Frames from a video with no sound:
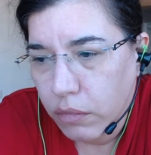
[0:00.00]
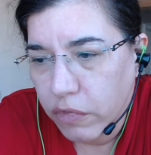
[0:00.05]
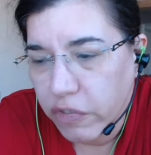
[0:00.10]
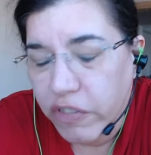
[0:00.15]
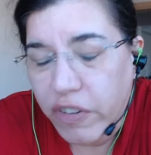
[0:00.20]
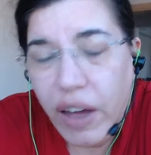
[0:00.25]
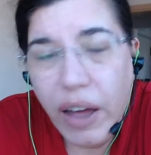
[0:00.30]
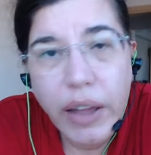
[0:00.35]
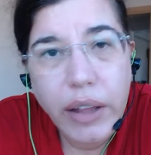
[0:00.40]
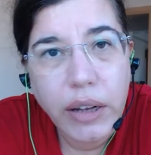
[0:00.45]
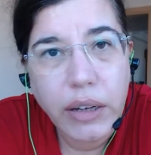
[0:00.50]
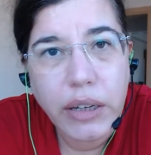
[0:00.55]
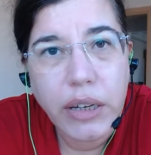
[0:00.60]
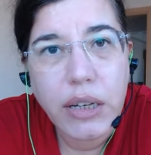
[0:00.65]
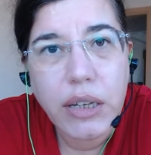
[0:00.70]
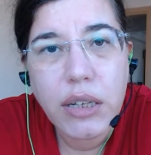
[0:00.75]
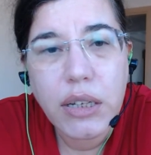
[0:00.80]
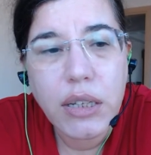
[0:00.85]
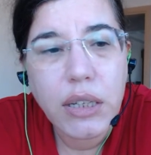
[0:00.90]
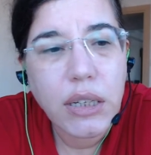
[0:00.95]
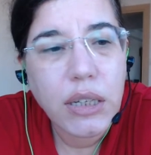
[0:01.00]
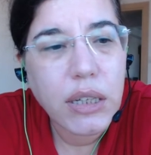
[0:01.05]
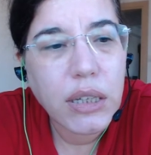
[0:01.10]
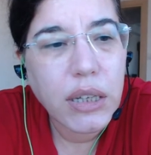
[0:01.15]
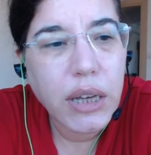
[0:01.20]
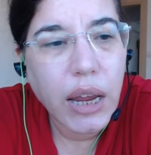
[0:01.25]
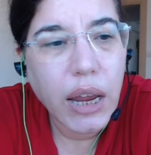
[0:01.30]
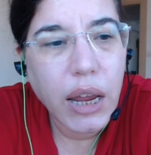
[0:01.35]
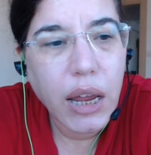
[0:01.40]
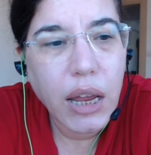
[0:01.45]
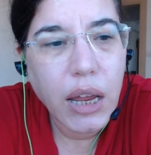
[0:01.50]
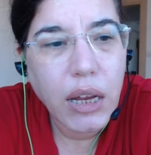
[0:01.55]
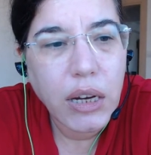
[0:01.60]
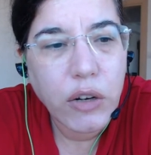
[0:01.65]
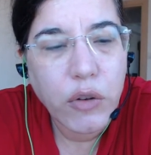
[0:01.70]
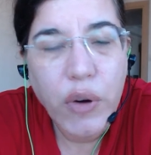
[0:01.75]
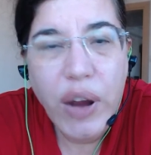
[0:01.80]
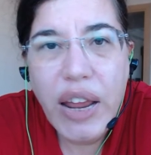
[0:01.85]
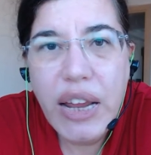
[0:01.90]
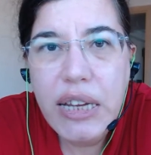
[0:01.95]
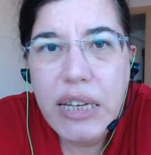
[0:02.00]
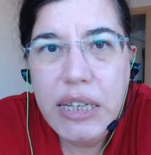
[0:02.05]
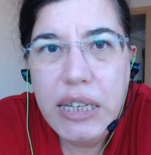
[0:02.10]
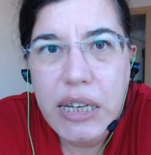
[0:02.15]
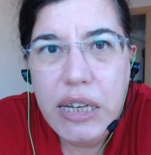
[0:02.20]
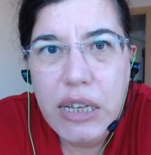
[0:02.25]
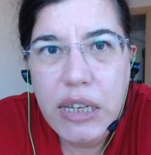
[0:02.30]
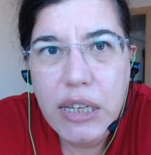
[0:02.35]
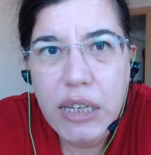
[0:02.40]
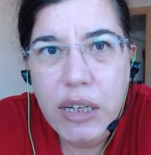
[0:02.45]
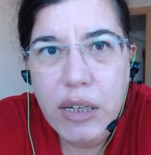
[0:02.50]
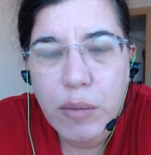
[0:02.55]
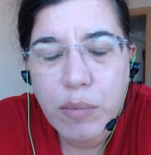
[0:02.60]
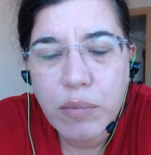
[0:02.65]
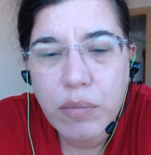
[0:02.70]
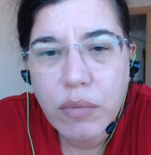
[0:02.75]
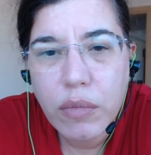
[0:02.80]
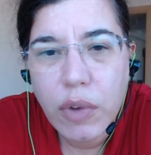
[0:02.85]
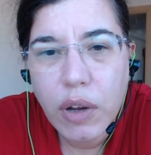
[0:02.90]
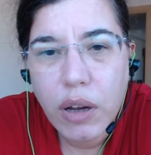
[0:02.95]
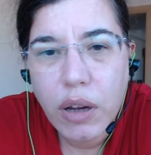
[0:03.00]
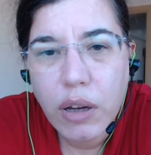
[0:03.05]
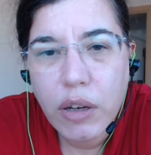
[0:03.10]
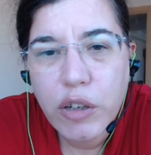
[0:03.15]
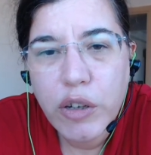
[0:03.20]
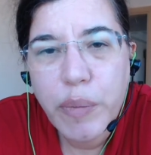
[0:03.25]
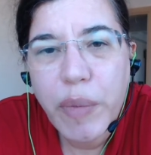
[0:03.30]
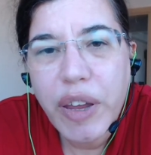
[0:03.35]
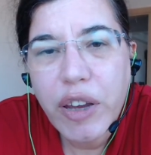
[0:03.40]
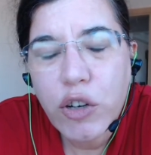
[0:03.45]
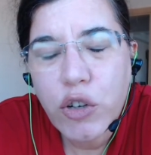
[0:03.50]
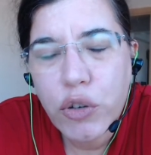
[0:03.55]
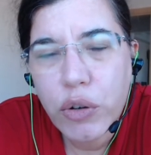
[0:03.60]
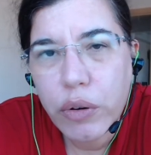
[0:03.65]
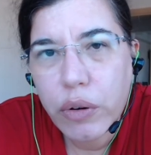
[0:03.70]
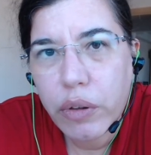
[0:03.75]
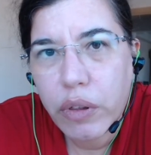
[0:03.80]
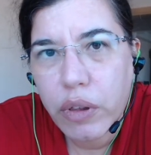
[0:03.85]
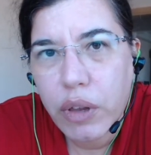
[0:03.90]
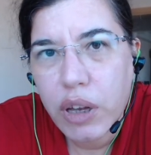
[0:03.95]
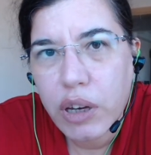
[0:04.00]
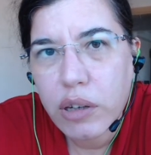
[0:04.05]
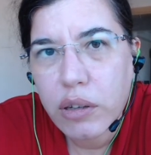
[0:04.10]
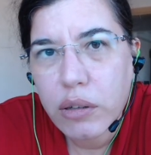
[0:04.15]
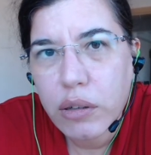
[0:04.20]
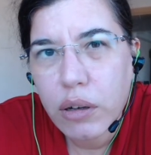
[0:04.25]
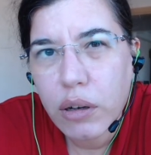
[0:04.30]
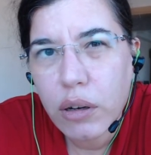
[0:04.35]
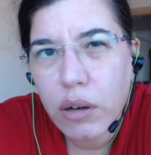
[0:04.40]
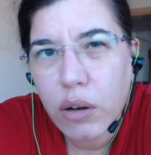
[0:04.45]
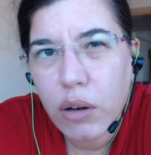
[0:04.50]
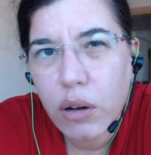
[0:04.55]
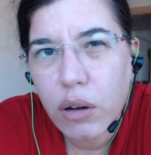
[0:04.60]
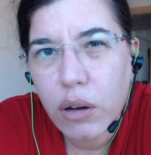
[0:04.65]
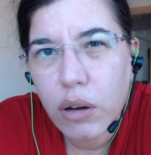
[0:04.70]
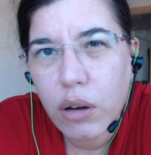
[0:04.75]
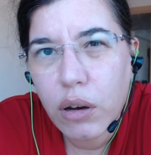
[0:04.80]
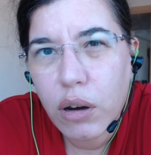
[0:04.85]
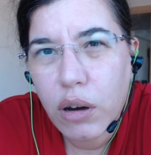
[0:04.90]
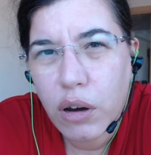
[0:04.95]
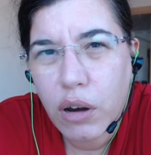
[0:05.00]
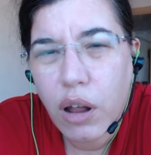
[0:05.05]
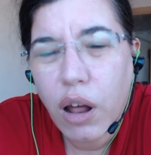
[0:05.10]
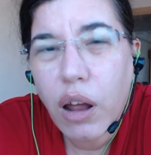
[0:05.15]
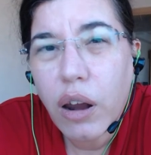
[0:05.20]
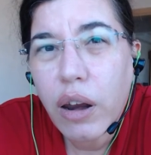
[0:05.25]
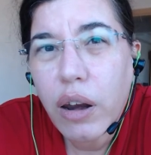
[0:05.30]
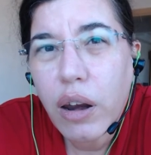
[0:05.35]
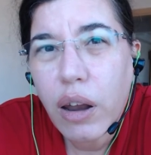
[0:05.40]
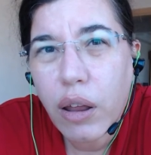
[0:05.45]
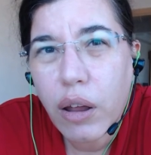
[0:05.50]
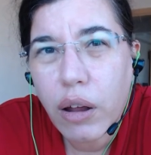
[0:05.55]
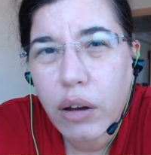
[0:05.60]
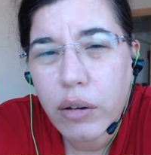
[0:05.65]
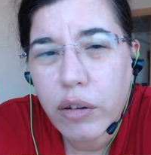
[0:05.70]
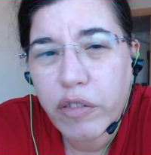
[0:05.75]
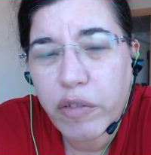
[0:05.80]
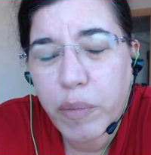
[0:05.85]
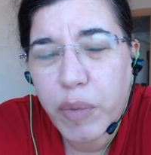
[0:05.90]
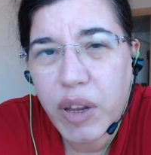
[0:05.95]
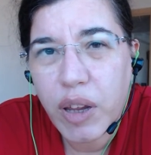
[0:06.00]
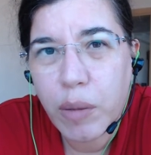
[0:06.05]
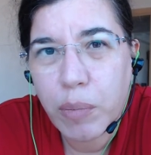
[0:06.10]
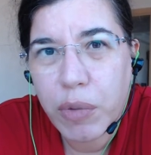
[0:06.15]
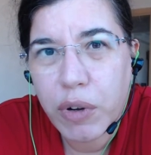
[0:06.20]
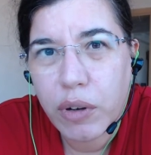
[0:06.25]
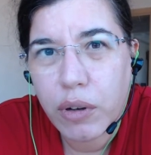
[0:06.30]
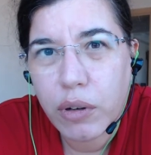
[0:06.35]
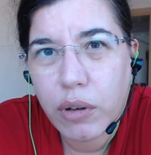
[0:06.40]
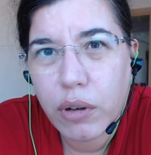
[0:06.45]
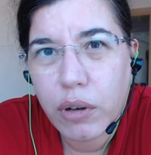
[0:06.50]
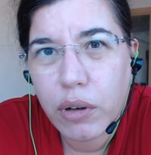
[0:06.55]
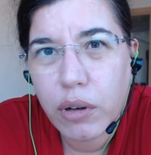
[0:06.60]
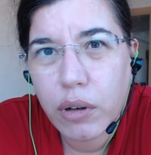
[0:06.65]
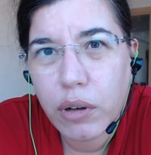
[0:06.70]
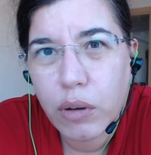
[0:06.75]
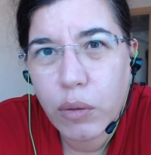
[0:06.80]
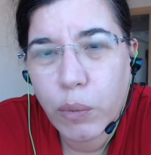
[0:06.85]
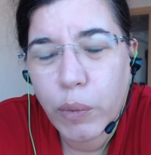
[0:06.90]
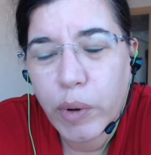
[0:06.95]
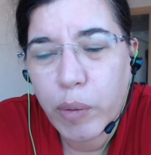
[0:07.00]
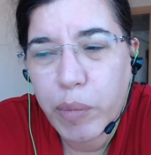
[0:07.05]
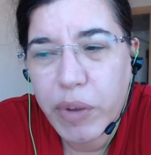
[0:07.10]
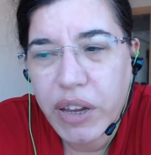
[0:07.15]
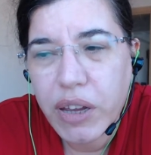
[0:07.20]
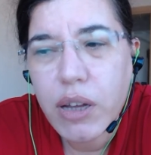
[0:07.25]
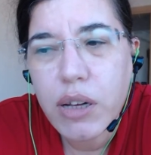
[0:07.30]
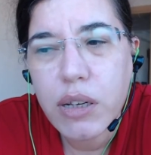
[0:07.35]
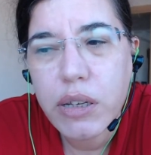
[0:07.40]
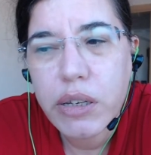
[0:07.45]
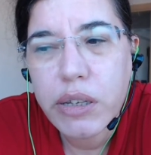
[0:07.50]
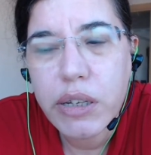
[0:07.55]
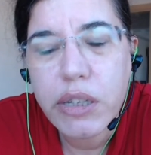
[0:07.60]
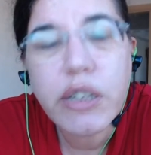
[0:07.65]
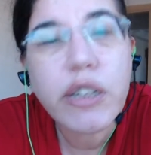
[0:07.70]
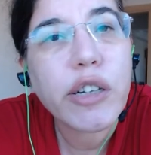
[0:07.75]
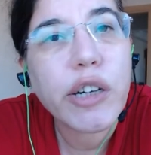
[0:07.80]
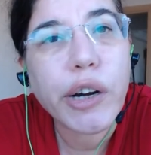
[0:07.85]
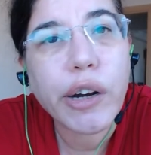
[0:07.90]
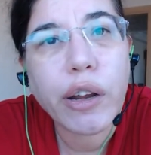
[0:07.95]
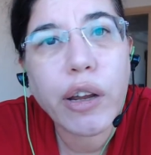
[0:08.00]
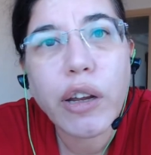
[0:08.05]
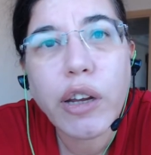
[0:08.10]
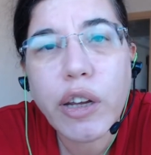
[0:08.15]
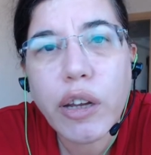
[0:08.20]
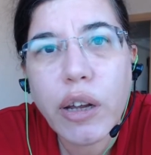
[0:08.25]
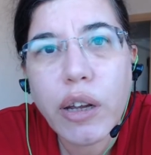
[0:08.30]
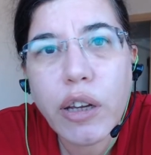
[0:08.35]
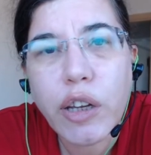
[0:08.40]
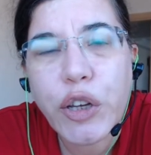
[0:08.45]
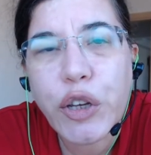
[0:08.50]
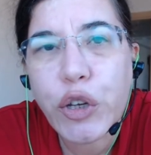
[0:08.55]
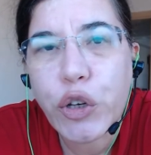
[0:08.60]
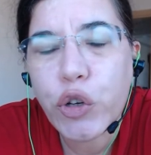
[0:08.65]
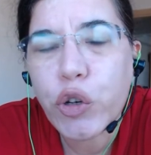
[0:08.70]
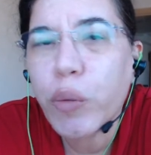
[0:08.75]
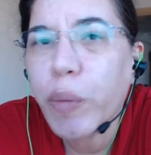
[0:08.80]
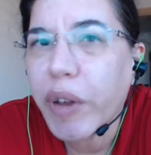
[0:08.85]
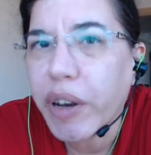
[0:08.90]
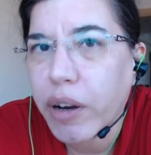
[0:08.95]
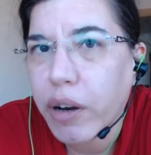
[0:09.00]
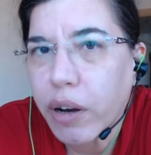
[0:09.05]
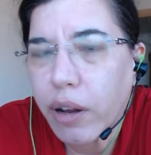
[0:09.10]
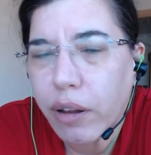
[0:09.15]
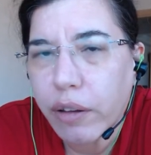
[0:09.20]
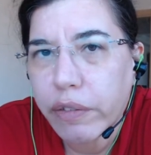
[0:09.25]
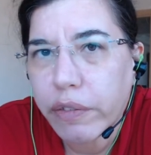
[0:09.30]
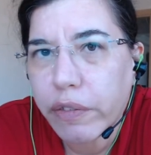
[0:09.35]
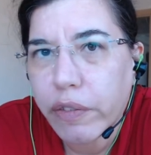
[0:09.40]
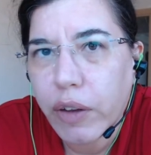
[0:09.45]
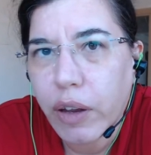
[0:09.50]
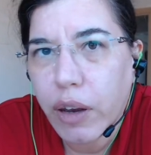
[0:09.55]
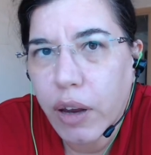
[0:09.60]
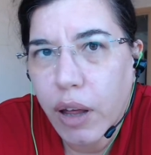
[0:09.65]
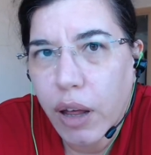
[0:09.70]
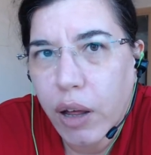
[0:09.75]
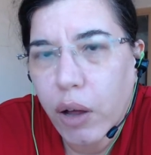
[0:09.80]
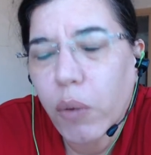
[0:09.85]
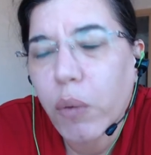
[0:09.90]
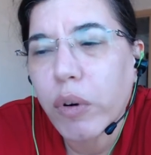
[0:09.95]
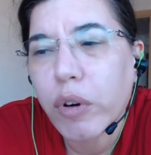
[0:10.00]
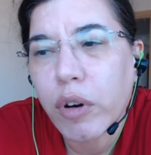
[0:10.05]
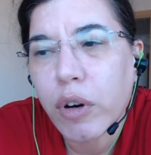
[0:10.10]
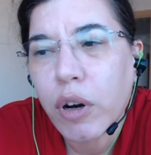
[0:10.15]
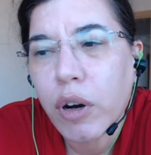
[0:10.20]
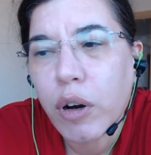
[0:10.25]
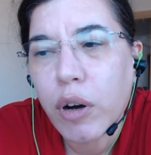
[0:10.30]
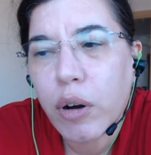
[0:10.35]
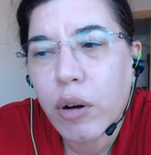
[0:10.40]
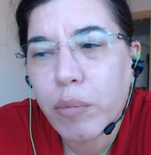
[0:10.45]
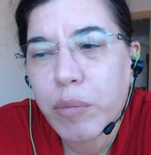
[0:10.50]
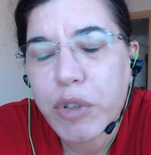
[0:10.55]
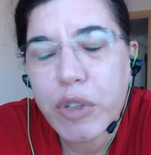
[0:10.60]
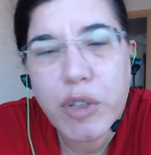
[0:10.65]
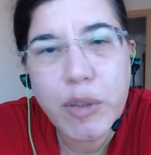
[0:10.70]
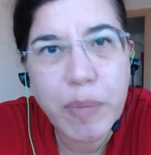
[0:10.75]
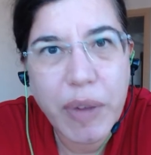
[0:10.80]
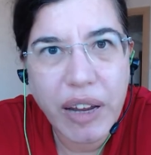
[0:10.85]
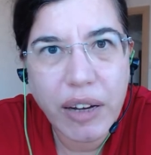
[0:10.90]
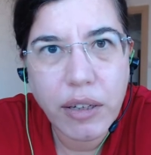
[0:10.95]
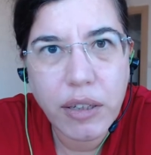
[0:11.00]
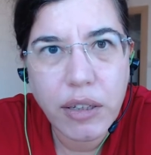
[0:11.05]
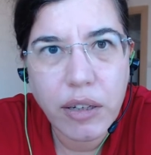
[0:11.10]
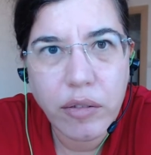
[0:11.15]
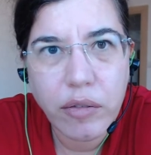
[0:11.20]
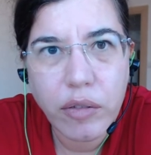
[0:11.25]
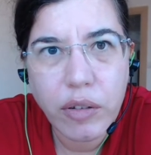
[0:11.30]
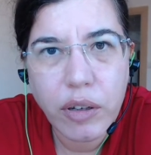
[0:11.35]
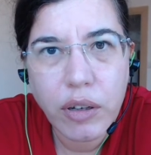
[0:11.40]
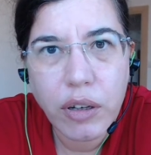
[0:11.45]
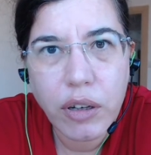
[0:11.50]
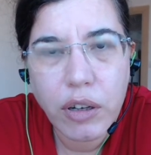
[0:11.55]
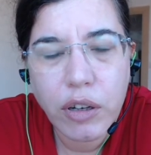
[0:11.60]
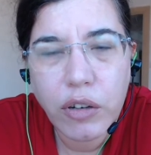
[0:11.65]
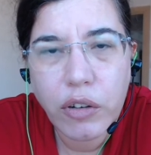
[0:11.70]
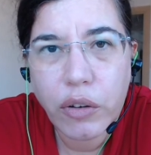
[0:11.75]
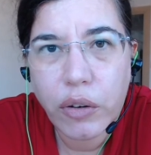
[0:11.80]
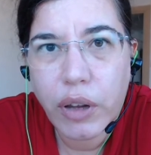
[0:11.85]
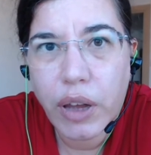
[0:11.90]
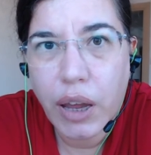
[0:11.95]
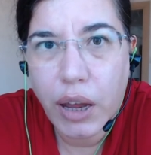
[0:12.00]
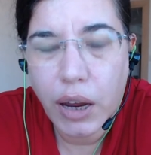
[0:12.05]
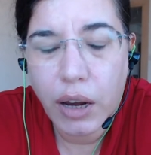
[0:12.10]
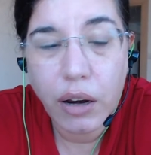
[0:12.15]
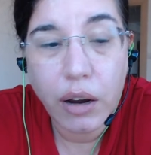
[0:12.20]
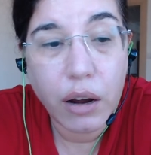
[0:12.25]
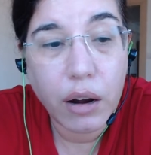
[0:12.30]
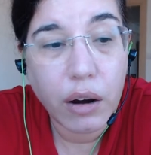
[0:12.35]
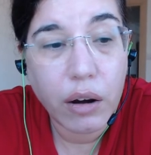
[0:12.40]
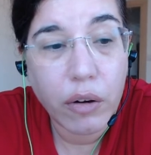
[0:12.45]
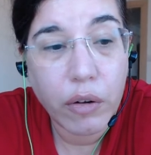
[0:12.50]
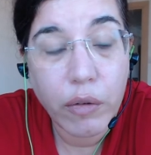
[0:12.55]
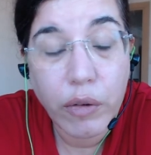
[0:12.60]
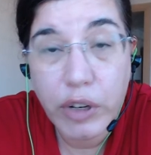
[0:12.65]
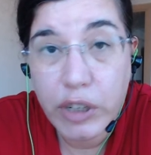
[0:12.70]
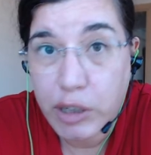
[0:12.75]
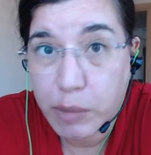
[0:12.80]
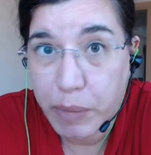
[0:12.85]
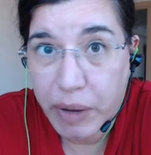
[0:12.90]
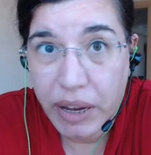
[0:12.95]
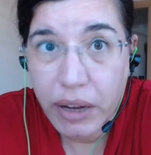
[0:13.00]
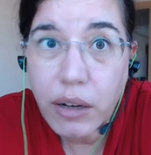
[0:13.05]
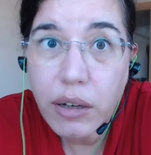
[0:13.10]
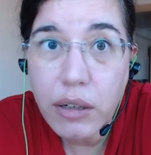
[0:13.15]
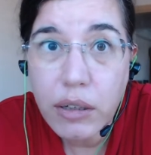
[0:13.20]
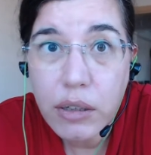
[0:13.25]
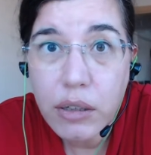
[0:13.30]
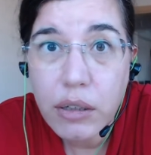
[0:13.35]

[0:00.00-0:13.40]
violence and racism, to make sure that not a lot of people will be considered human enough in our perspective to gain our respect